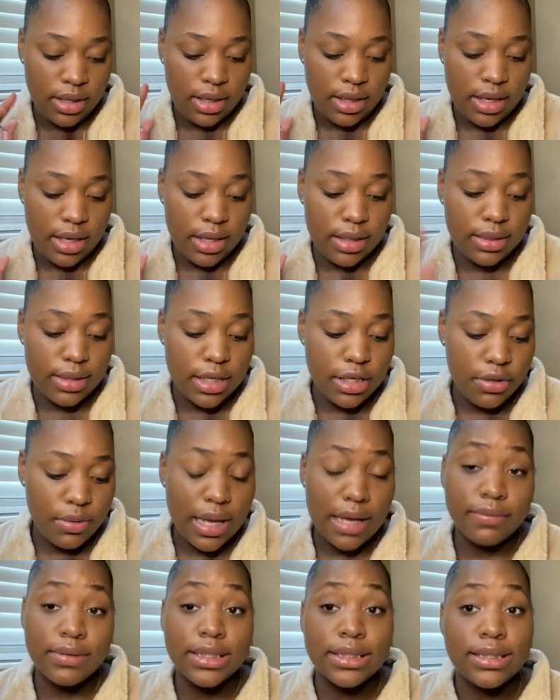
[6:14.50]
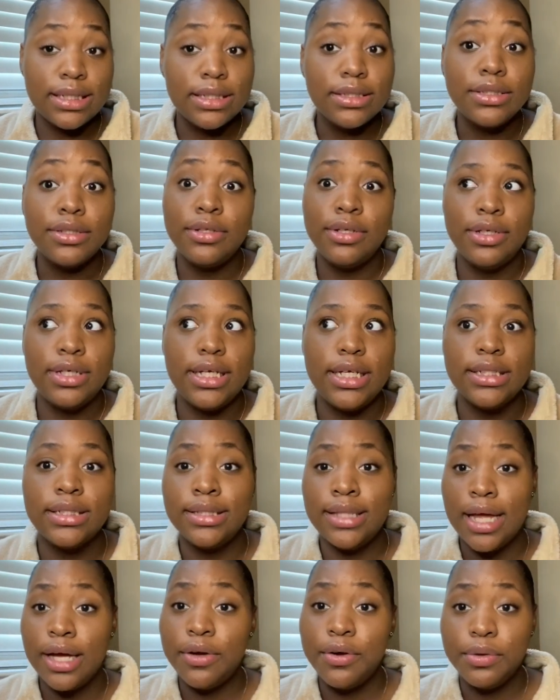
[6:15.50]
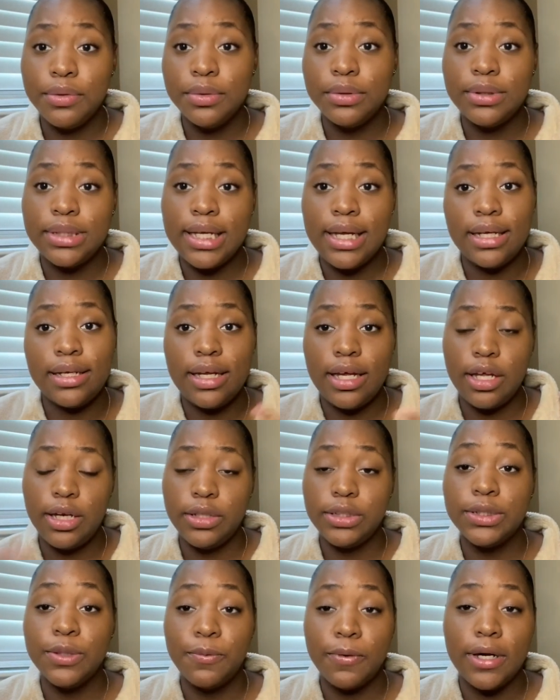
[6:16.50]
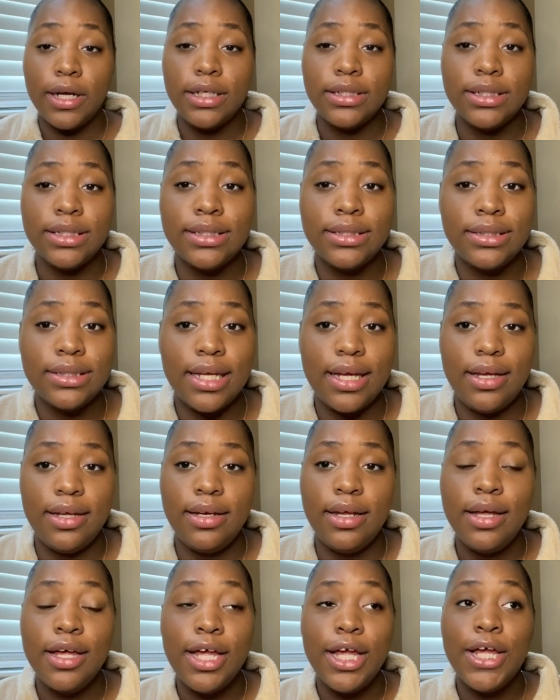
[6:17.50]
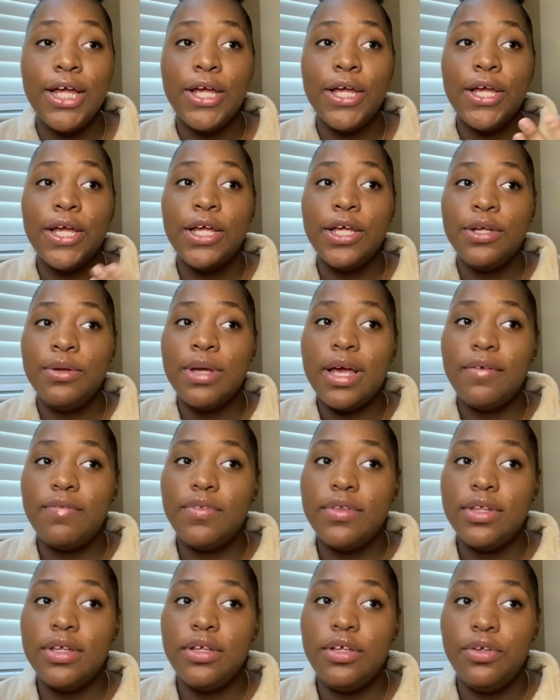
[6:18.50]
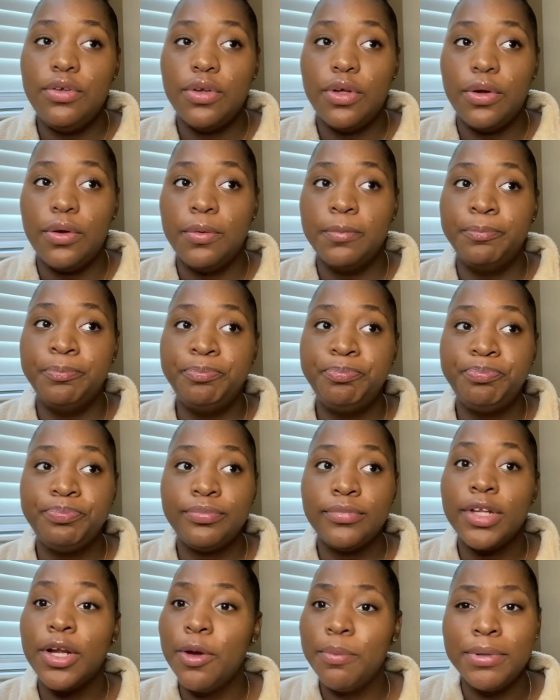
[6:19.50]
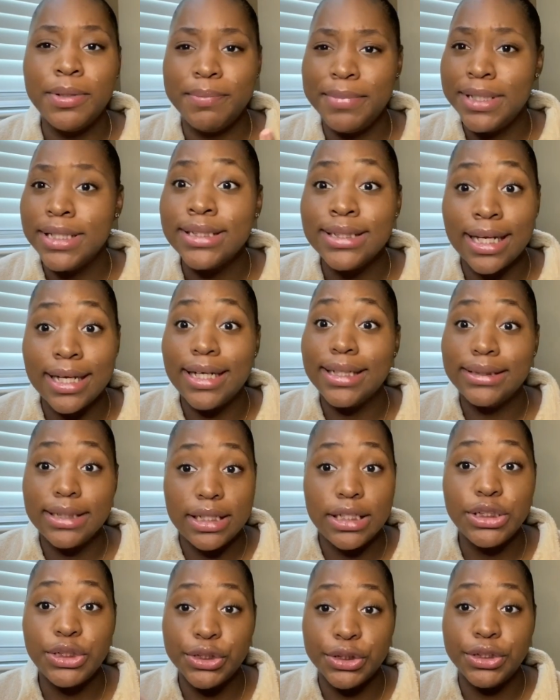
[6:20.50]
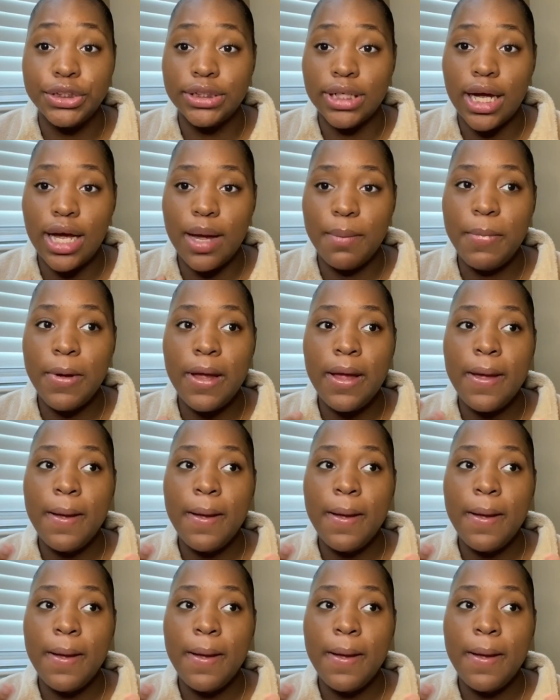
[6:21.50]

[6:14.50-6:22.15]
And then you have to tend to their needs. That goes hand in hand into what I just said. You have to, you know, help them because, like I said, it's your job.